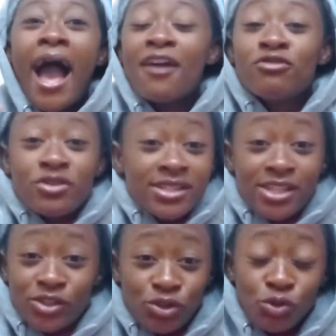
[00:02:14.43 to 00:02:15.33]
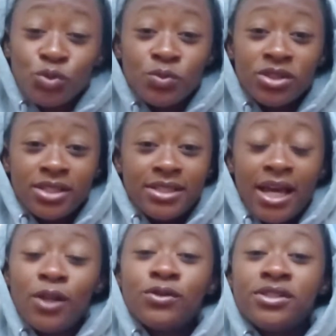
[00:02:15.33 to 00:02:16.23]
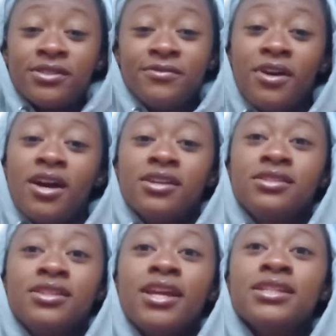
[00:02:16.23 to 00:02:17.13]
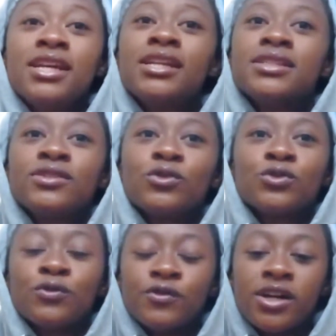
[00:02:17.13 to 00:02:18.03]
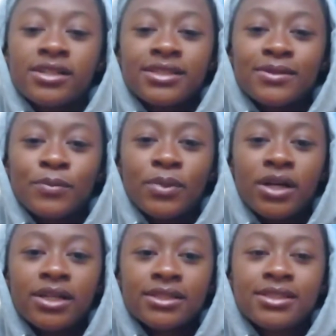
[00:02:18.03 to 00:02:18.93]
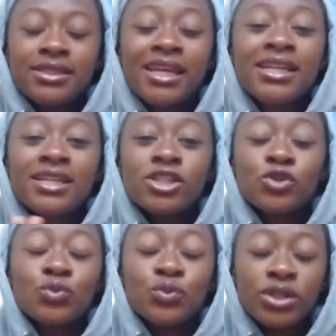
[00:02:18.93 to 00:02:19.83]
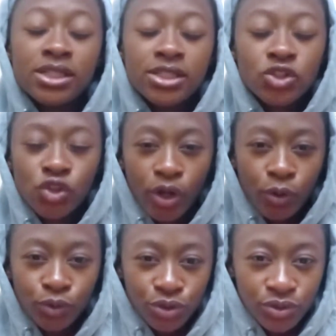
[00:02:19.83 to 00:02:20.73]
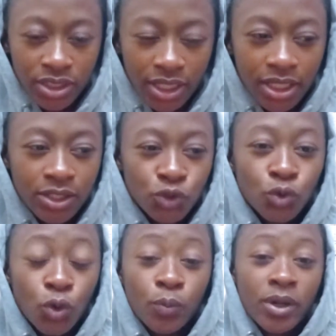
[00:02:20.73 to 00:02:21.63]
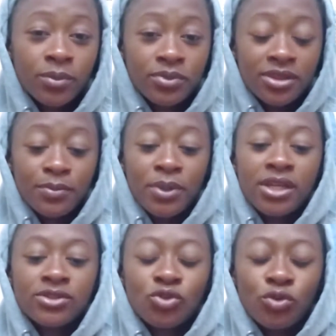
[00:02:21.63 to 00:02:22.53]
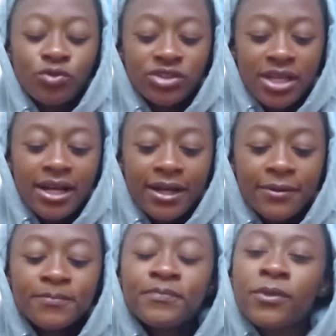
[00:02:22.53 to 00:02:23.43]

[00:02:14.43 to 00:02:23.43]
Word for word: I've always assumed that Dalot is fast and Telles is also fast, but Telles really struggled today to cope up with the pace of Saka.